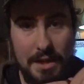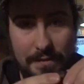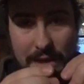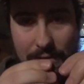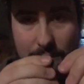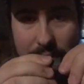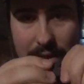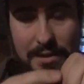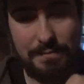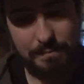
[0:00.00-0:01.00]
If you have one of
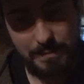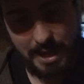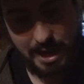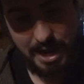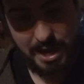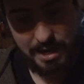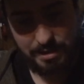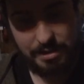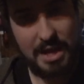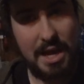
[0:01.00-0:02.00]
these,
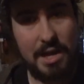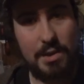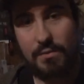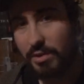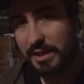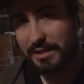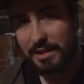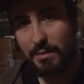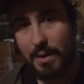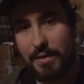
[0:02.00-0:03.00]
and say you release
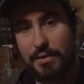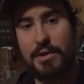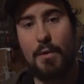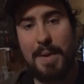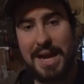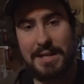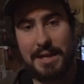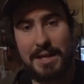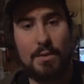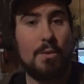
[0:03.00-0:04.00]
it when there's no paint
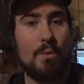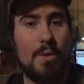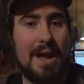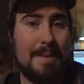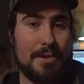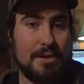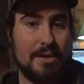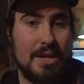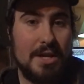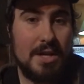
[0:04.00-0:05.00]
in it, what
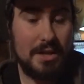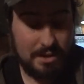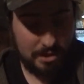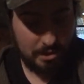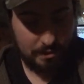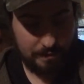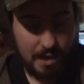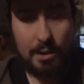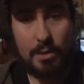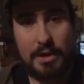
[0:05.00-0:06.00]
happens? Your
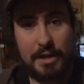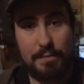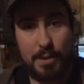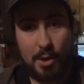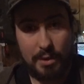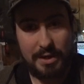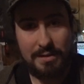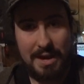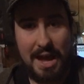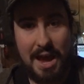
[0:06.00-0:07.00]
follower gets
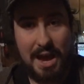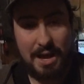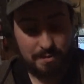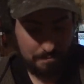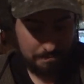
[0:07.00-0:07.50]
broken, and